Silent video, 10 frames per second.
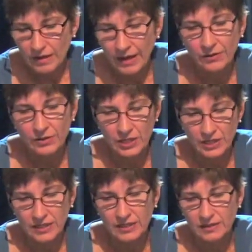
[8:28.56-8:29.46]

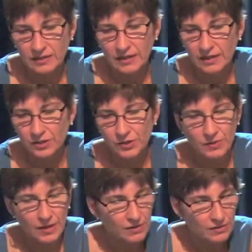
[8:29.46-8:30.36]
energy.
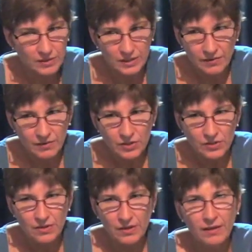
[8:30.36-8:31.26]
Even
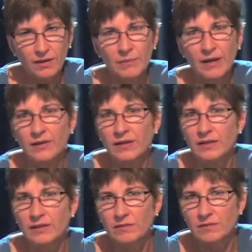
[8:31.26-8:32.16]
just thinking about
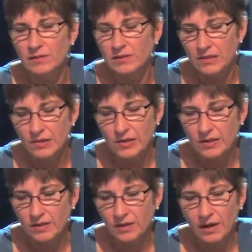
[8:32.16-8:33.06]
it and
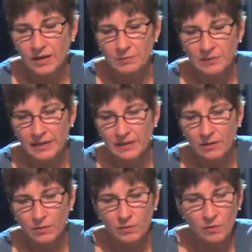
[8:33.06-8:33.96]

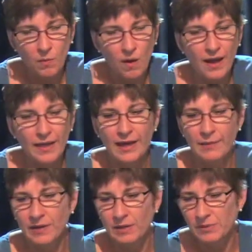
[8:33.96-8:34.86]
contemplating, well, why
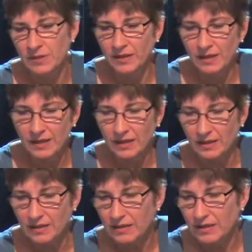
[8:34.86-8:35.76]
that might be a
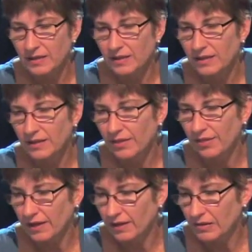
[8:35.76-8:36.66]
key
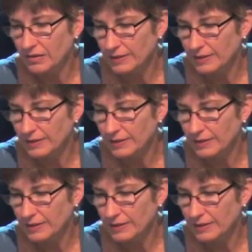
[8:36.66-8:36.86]
thing.